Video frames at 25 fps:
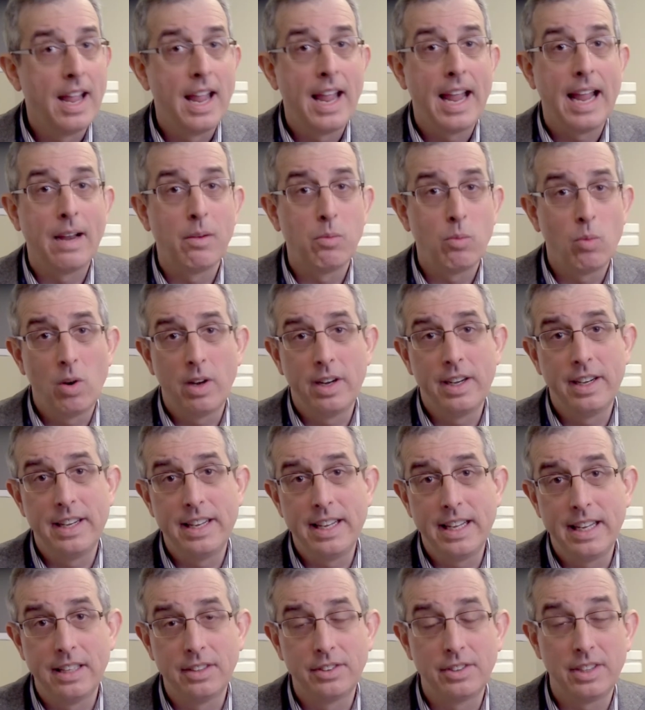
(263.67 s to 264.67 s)
And what it
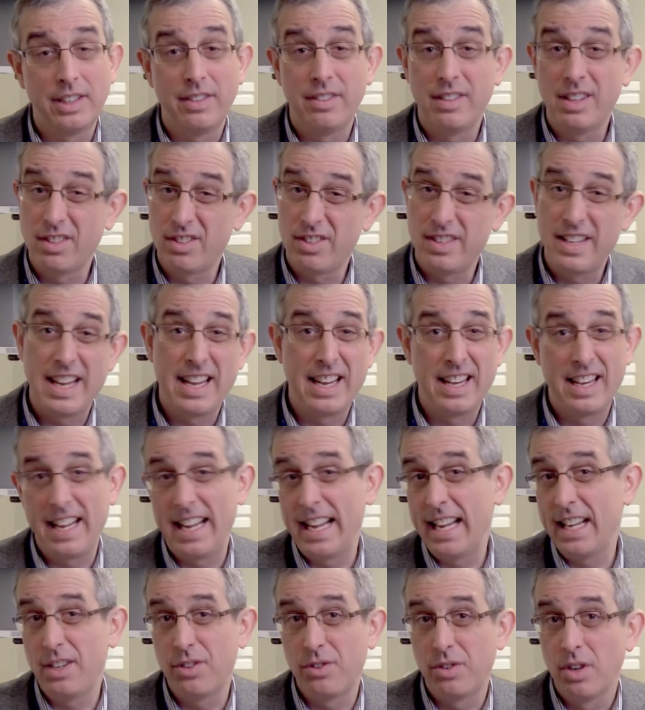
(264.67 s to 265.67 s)
is, in this day and
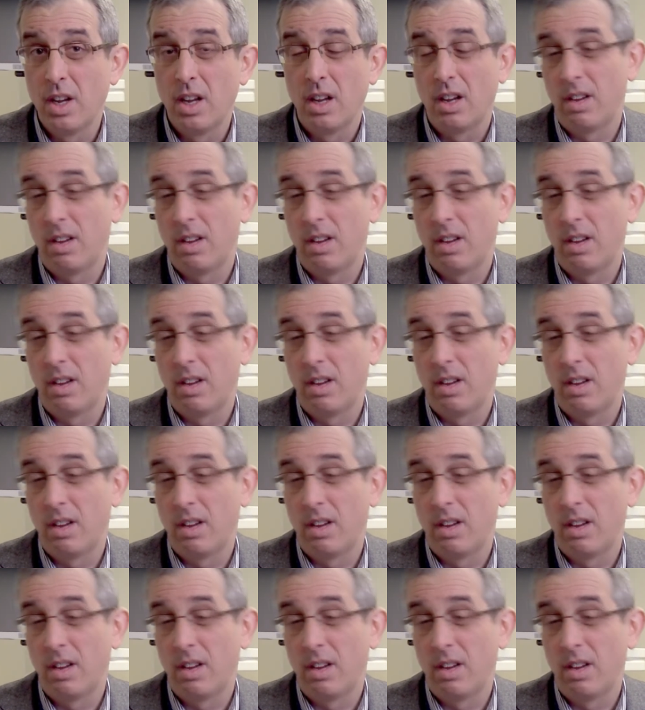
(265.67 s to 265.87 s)
age